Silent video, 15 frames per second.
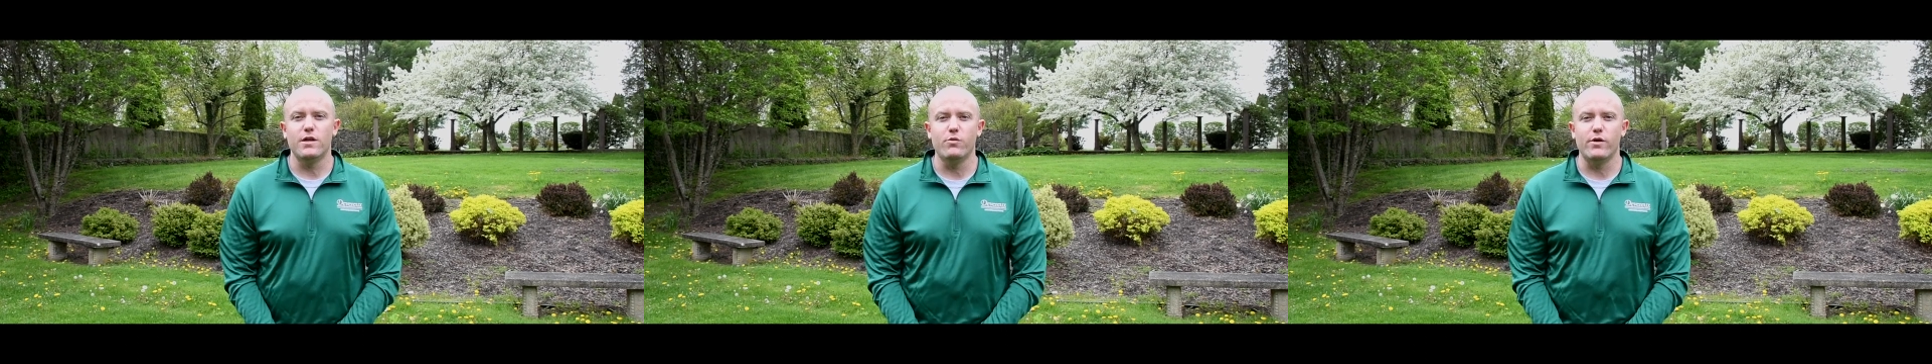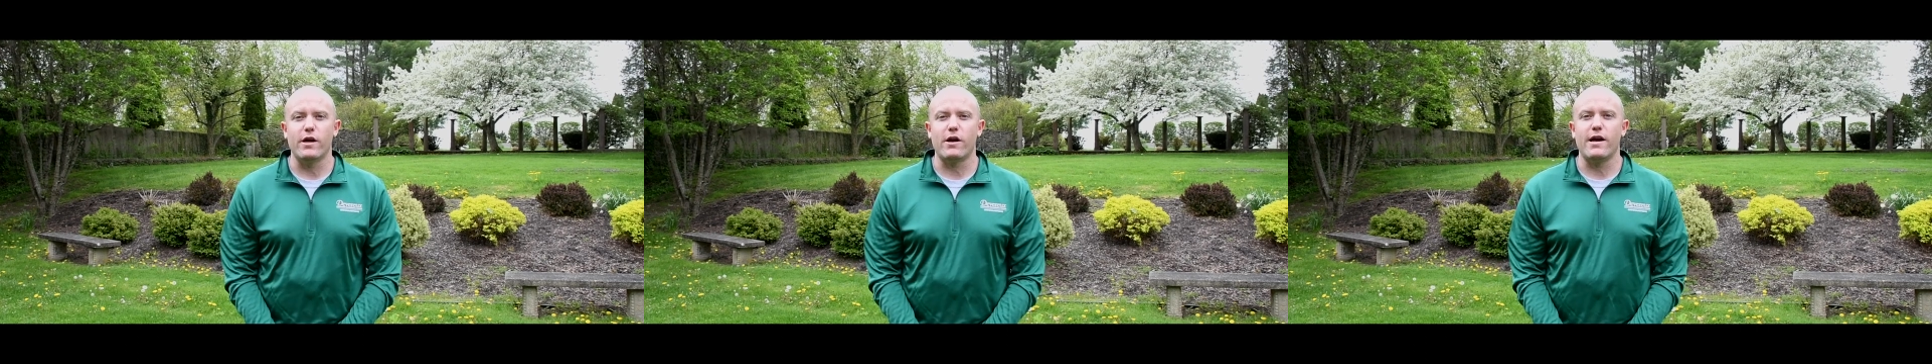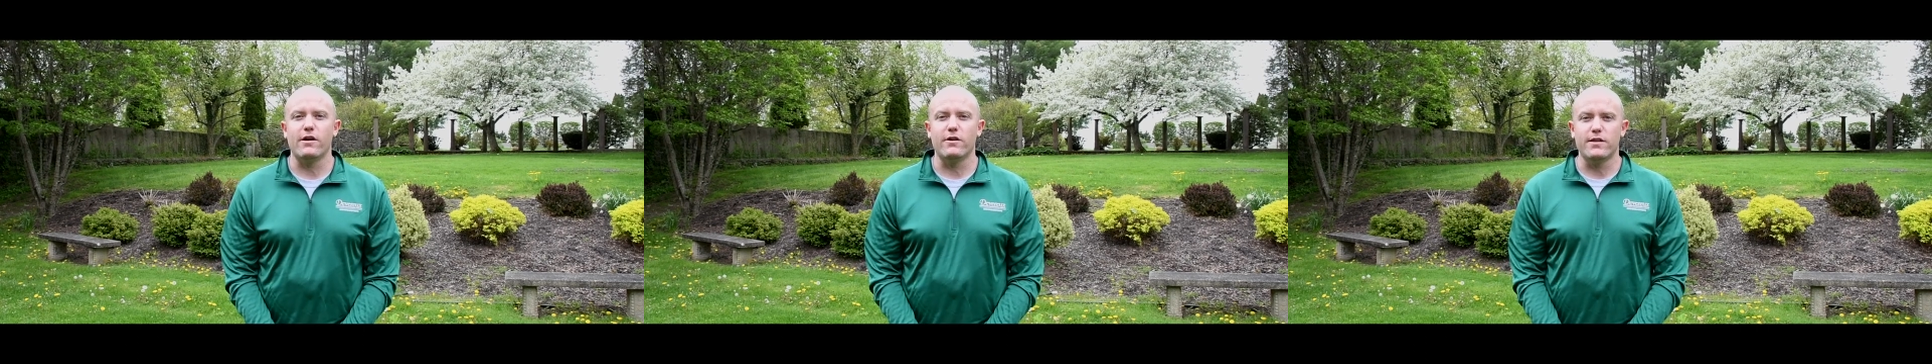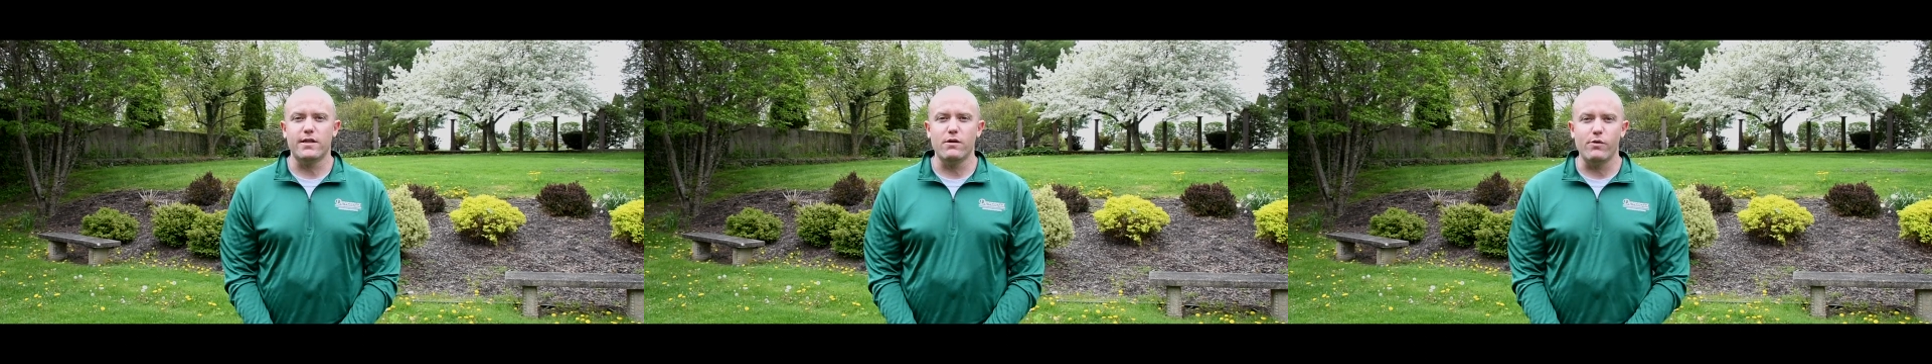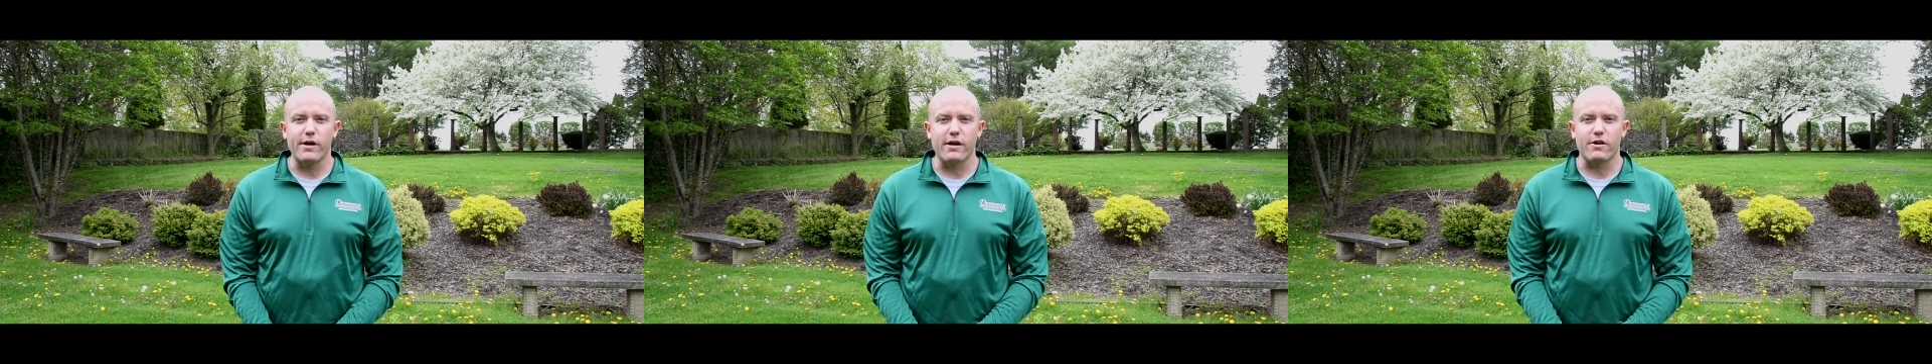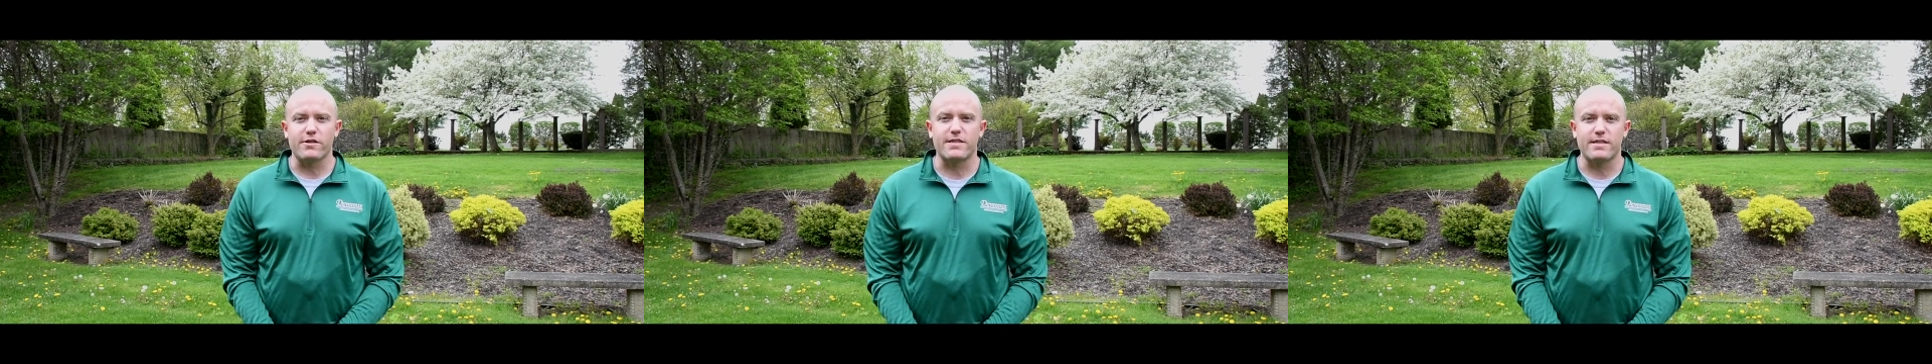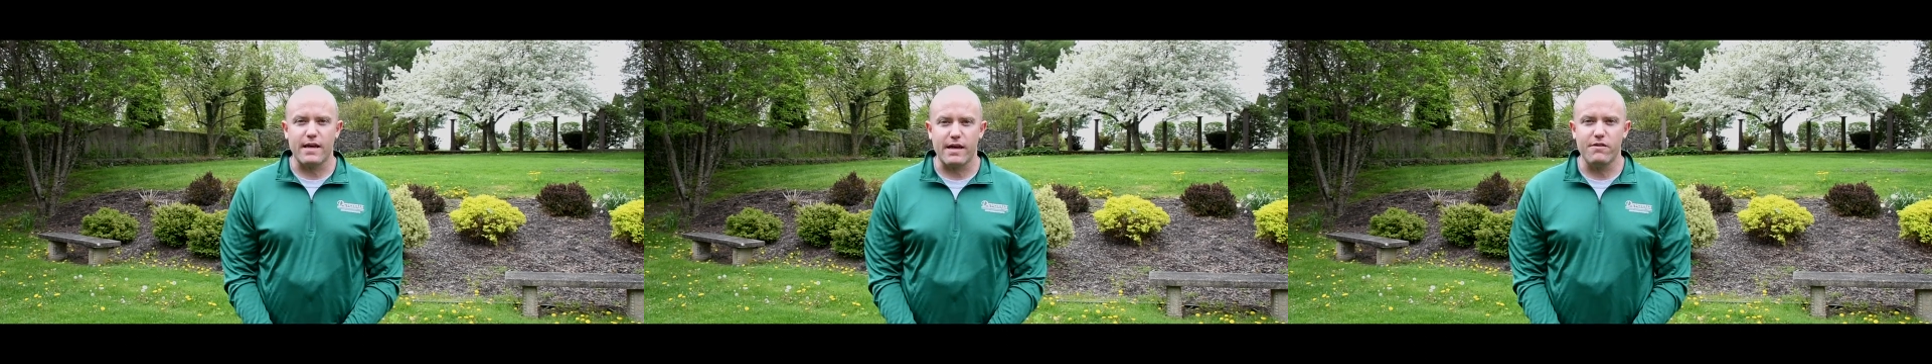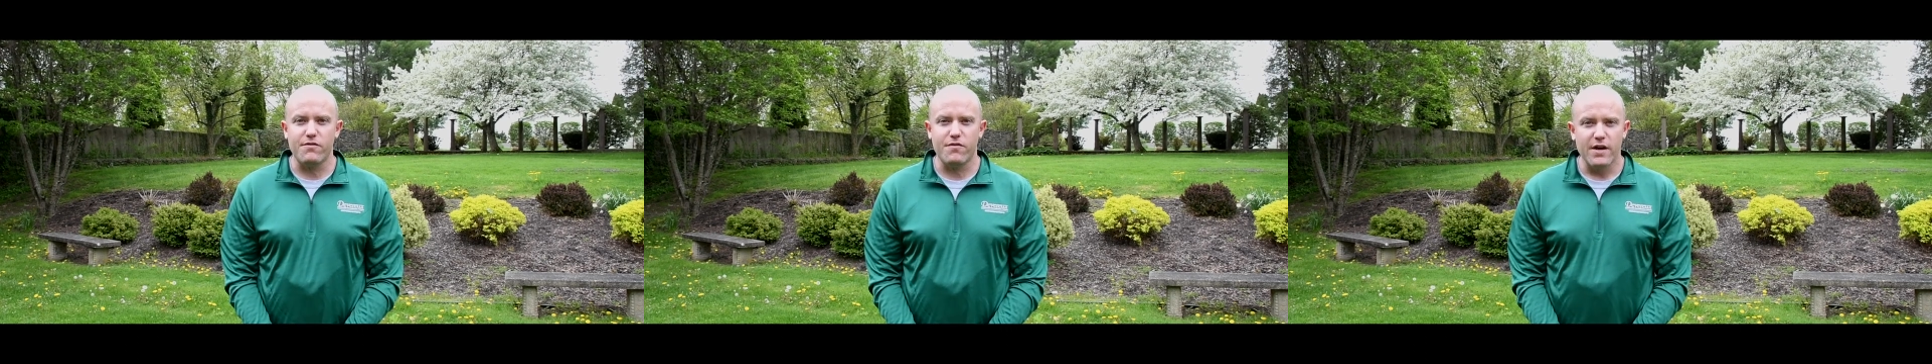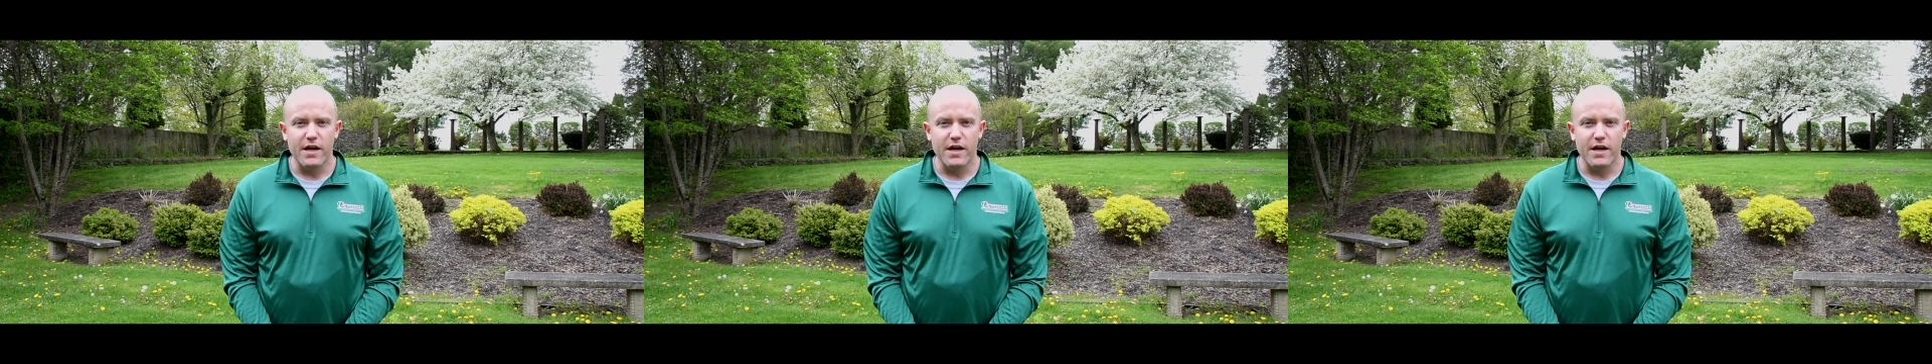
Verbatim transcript: We are healthy, we are safe,